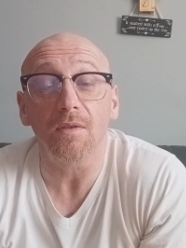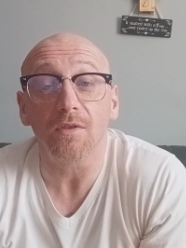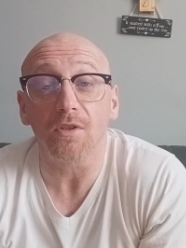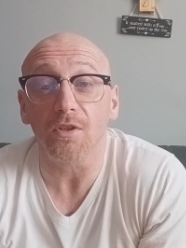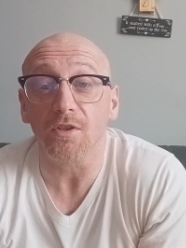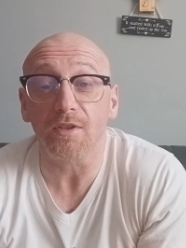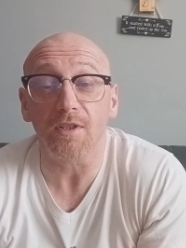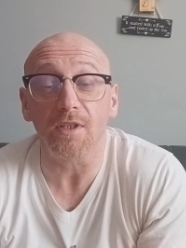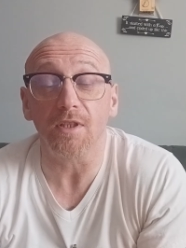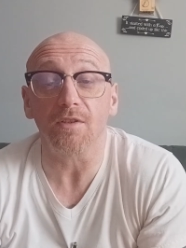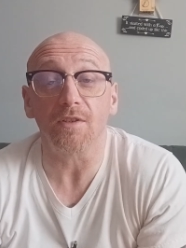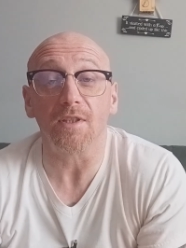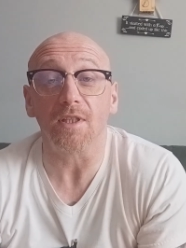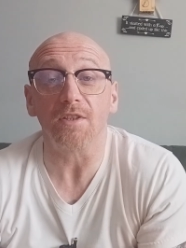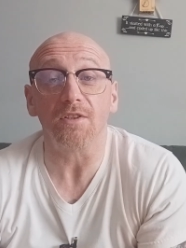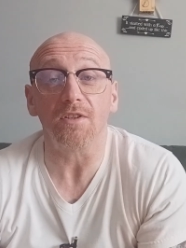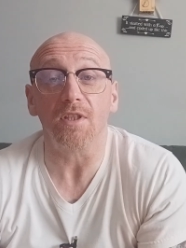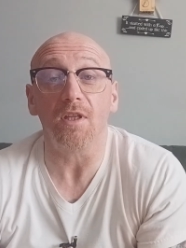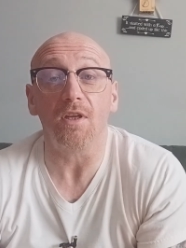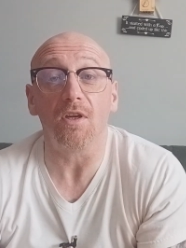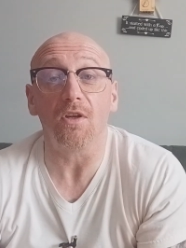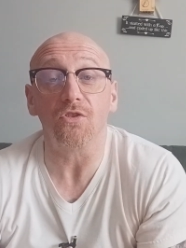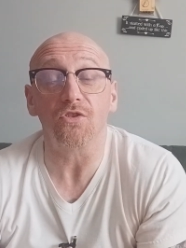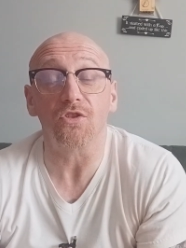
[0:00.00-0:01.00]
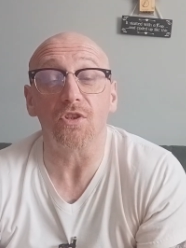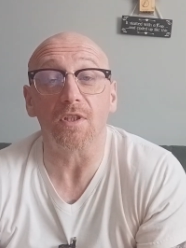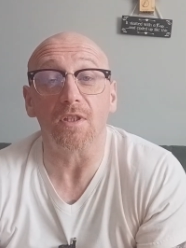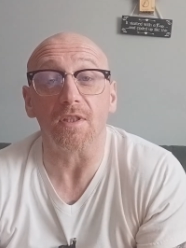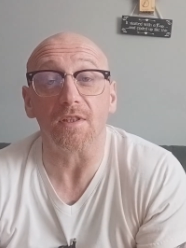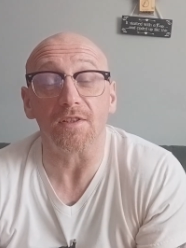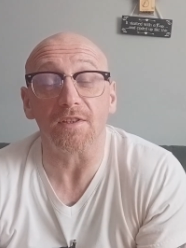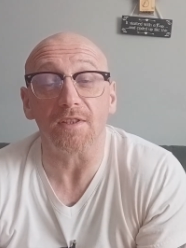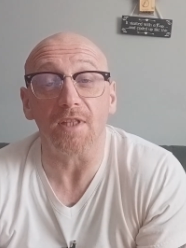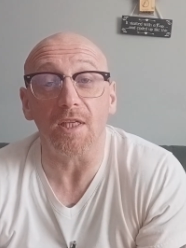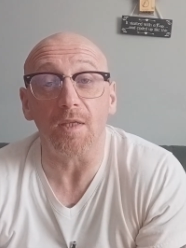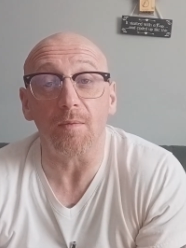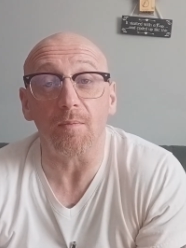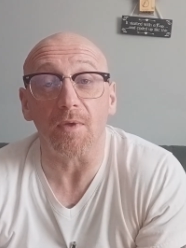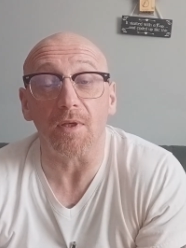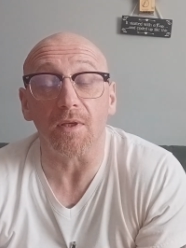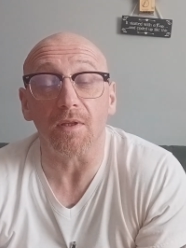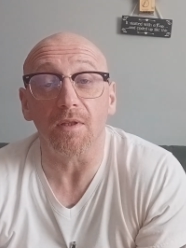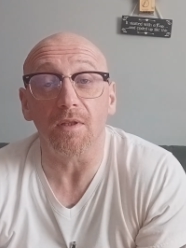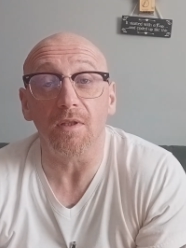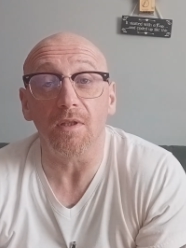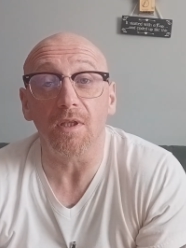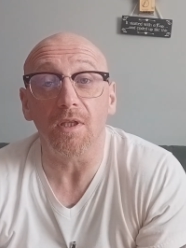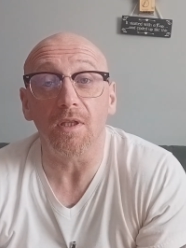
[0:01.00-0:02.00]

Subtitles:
Like, that's a logical statement.